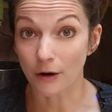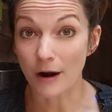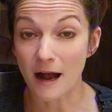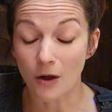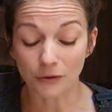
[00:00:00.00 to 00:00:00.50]

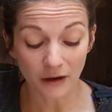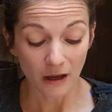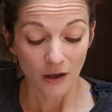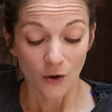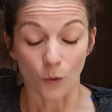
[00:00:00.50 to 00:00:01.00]
around
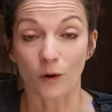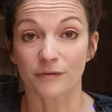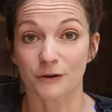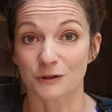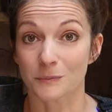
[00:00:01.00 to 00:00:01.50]
or
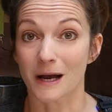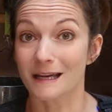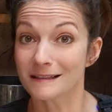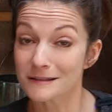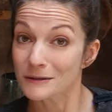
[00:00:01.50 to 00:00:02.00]
if there's
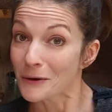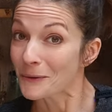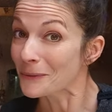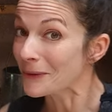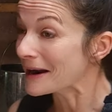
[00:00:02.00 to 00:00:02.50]
mites, or